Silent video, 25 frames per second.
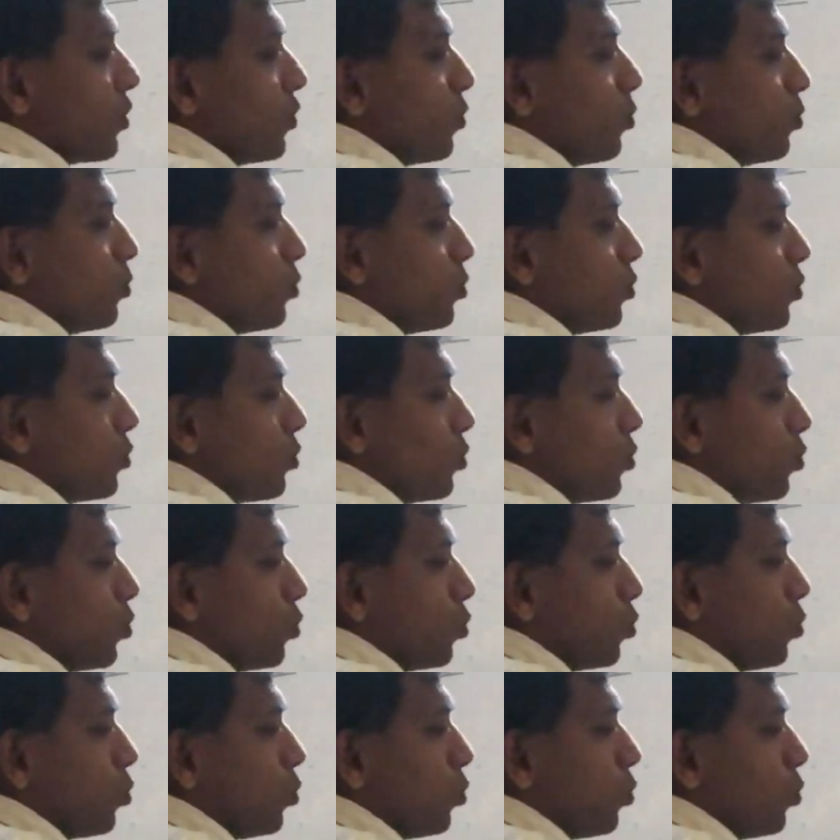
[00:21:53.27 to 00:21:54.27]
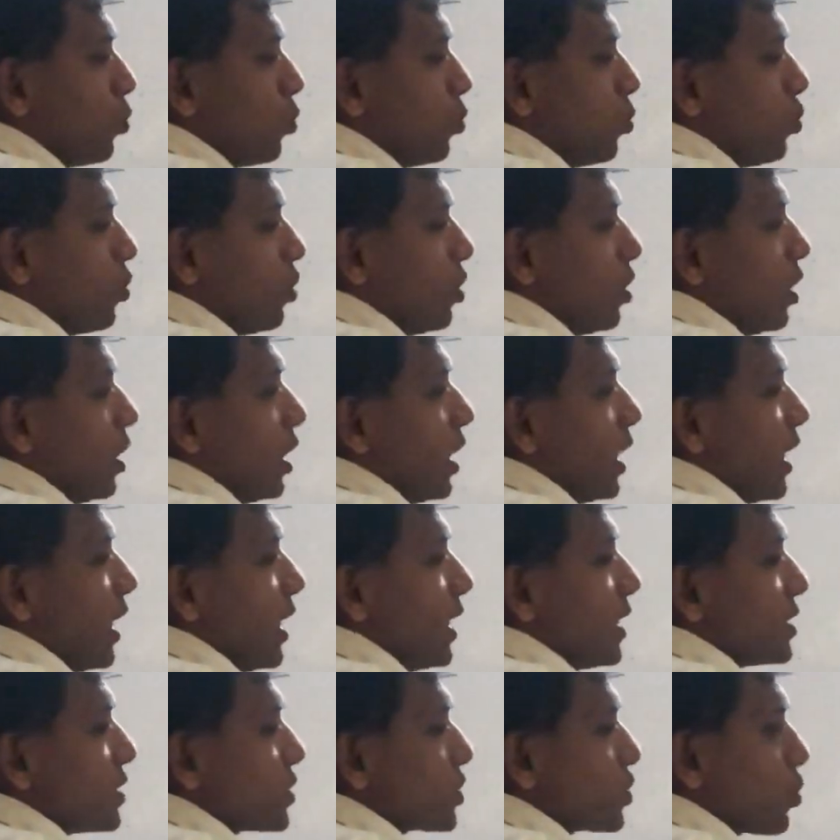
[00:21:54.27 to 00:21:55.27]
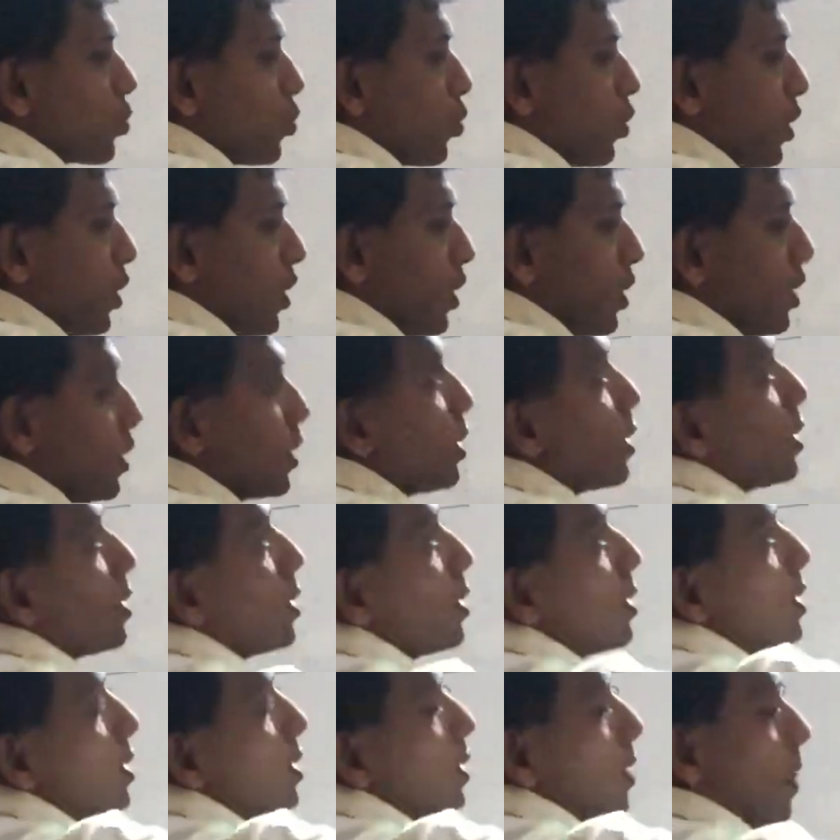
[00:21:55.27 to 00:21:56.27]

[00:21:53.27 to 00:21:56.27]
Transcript: root 2 square